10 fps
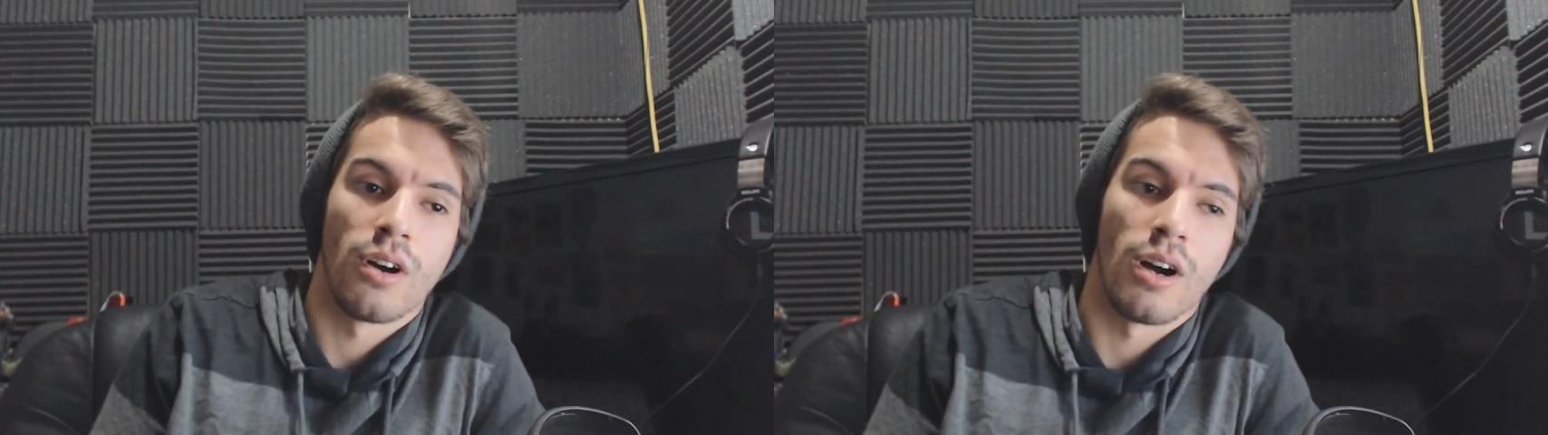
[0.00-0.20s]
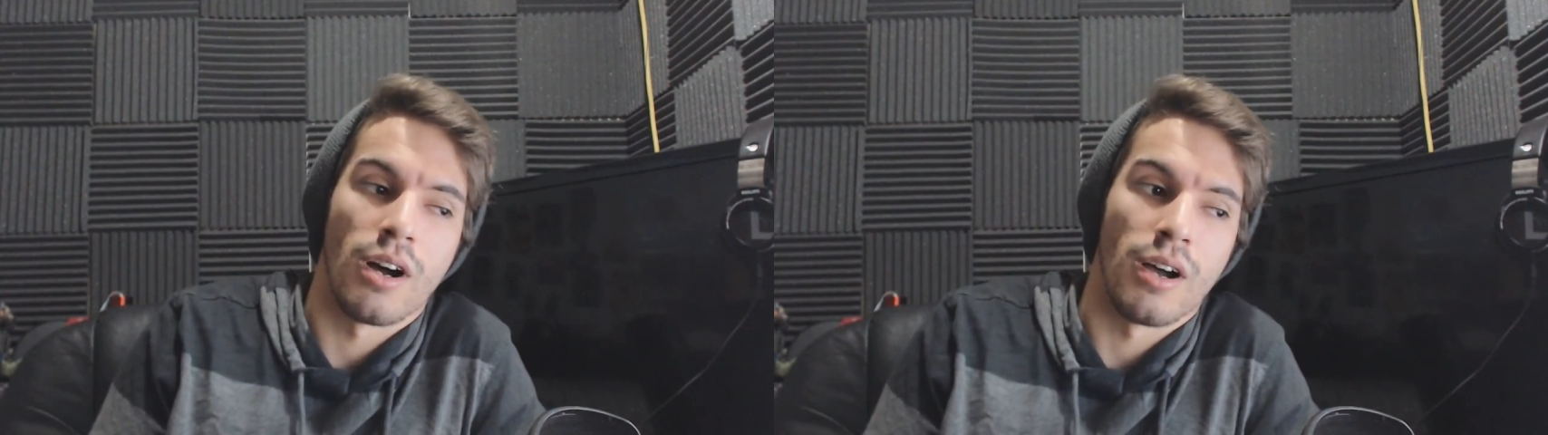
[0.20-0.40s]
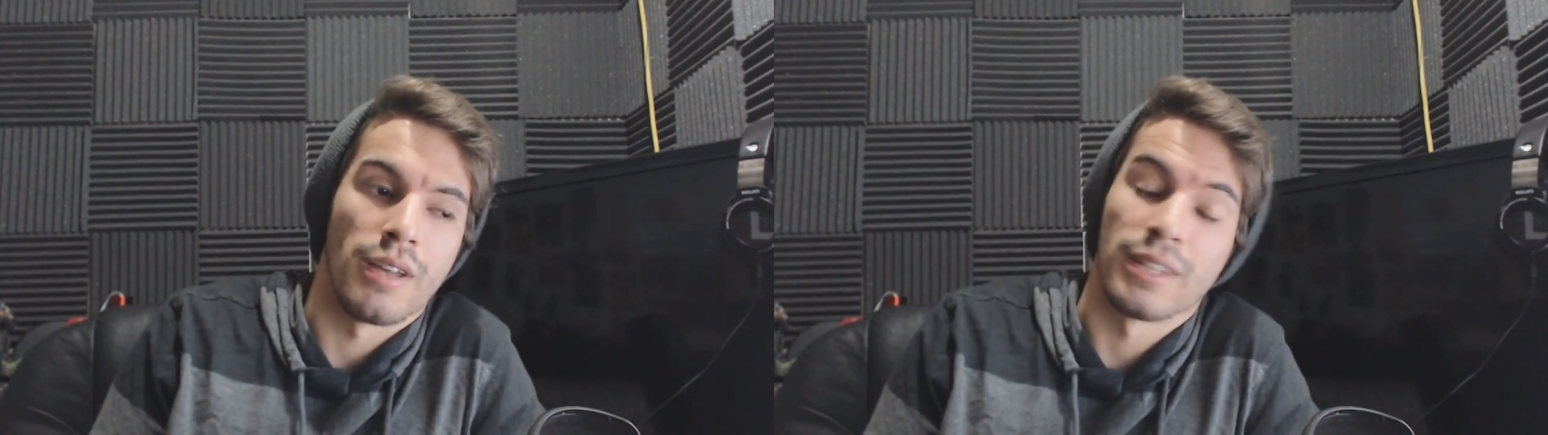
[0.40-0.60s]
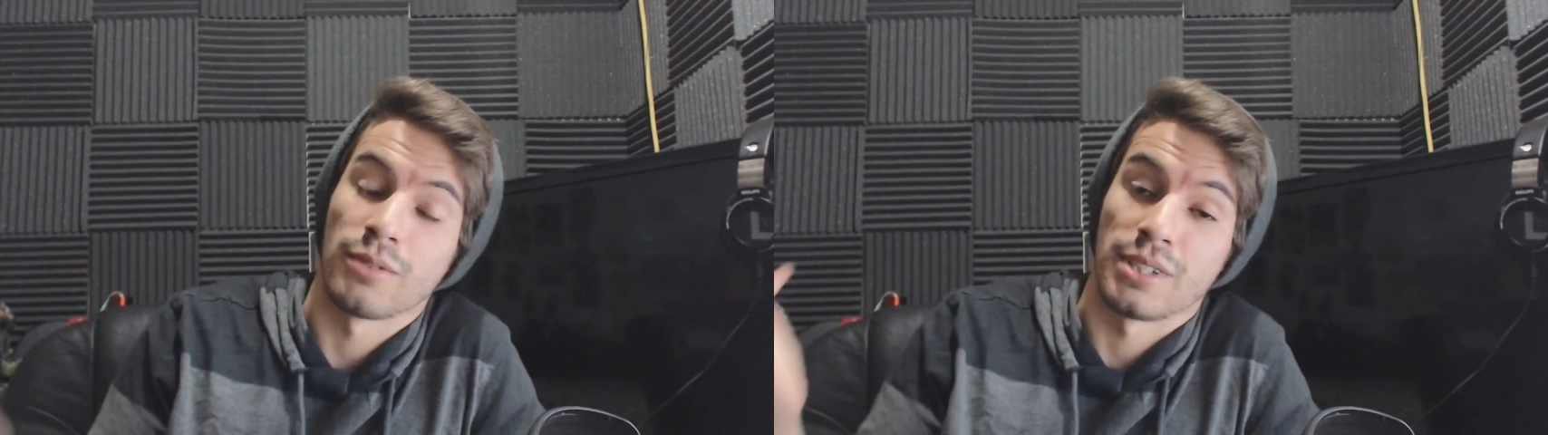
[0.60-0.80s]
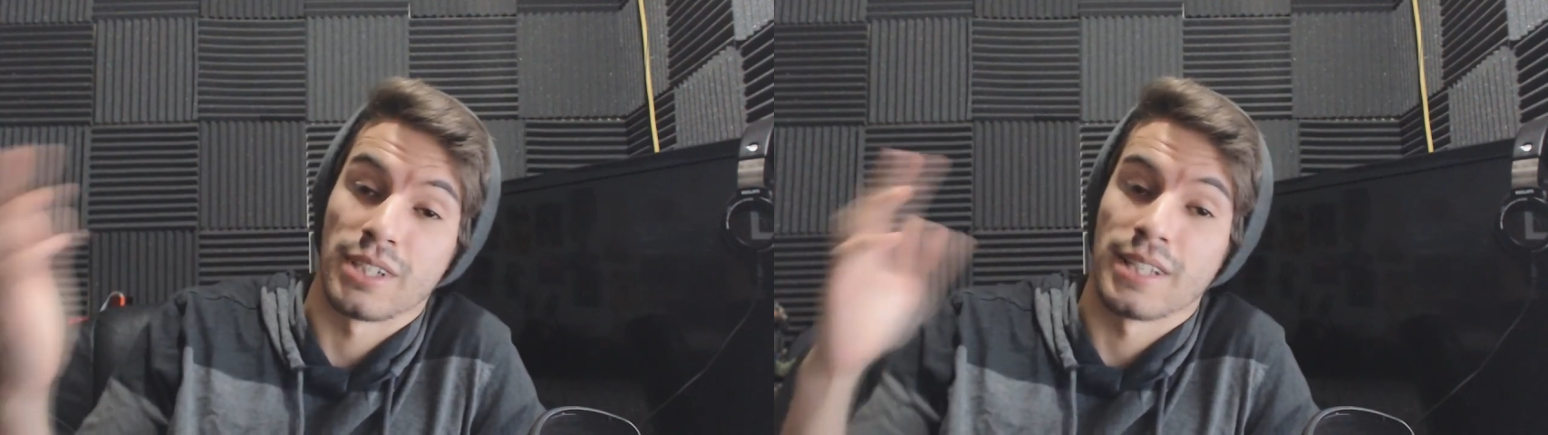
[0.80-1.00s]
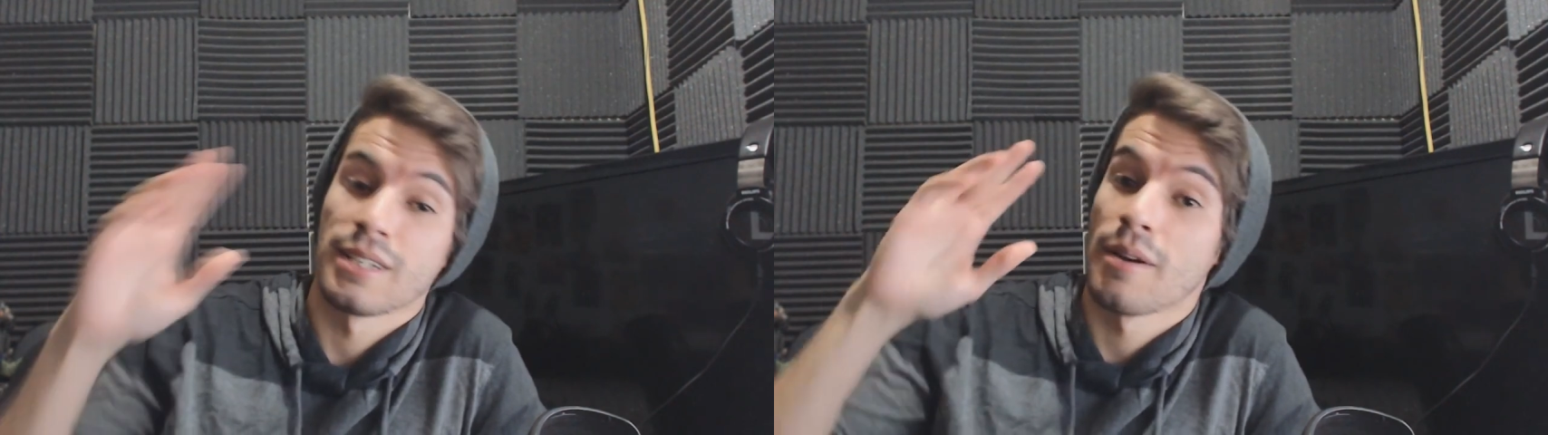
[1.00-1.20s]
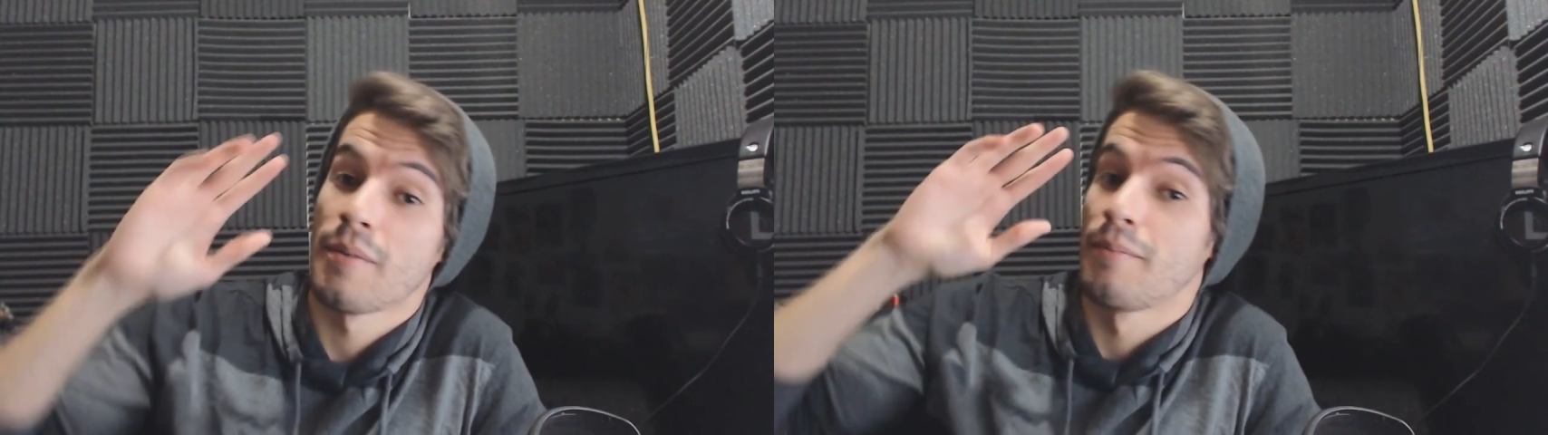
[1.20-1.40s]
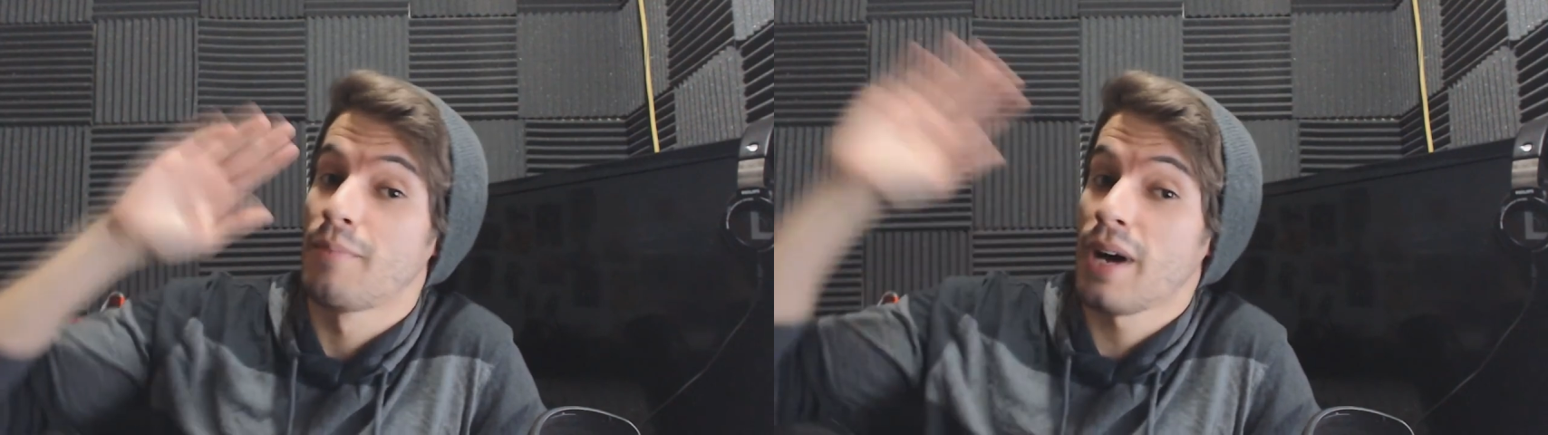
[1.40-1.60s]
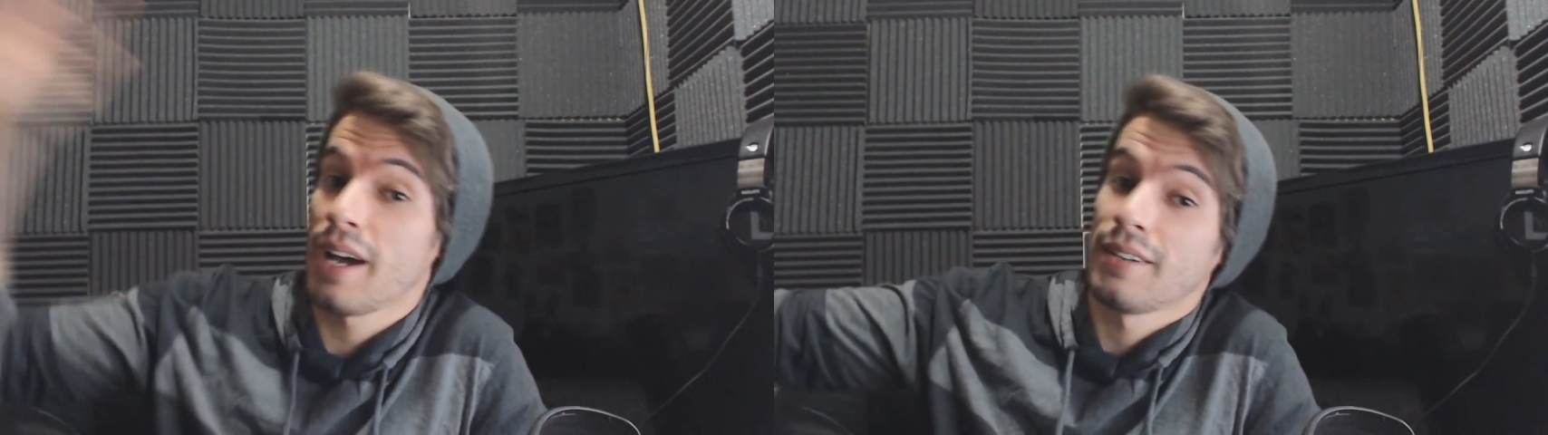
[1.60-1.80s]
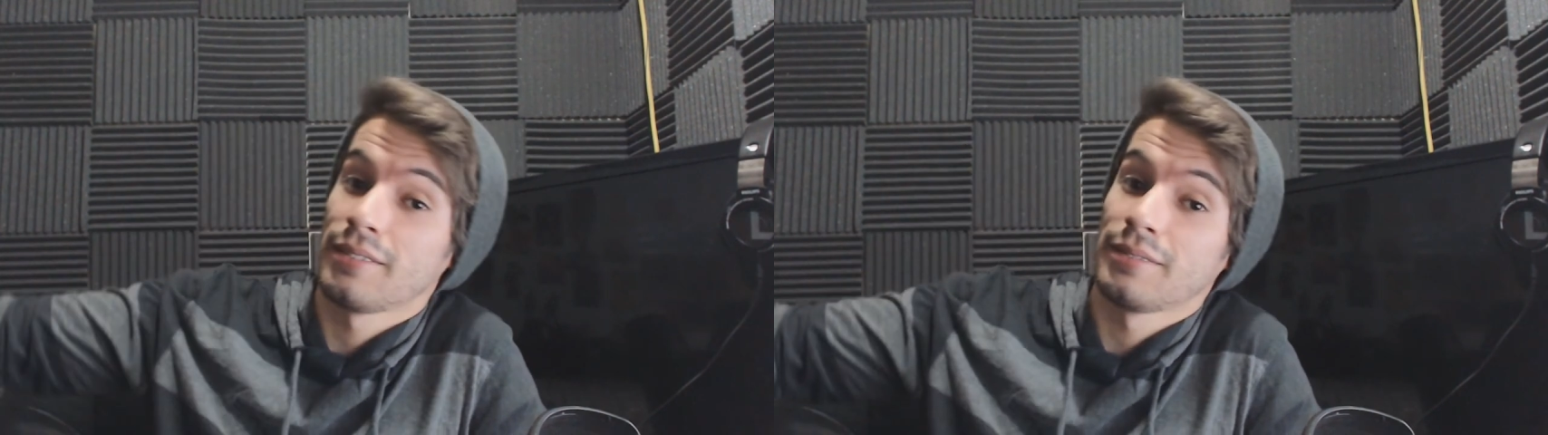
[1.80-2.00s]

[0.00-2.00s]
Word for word: Uh, thanks for watching, guys. Bye.